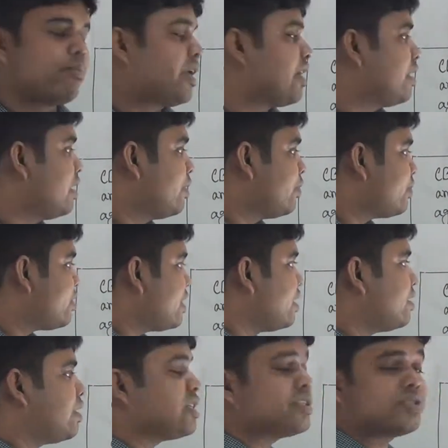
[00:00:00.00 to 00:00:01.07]
By
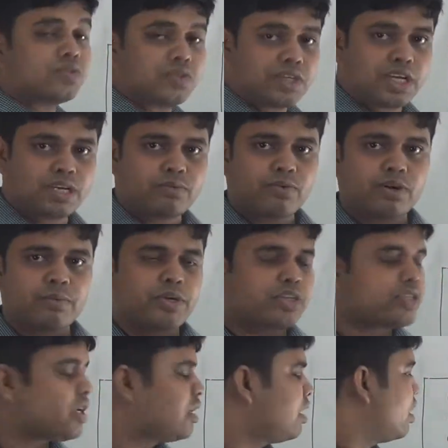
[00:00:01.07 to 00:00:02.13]
using these three
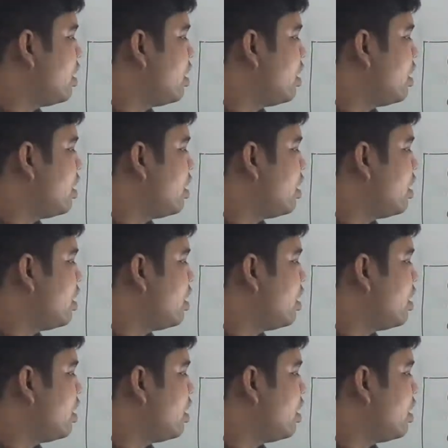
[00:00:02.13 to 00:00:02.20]
information,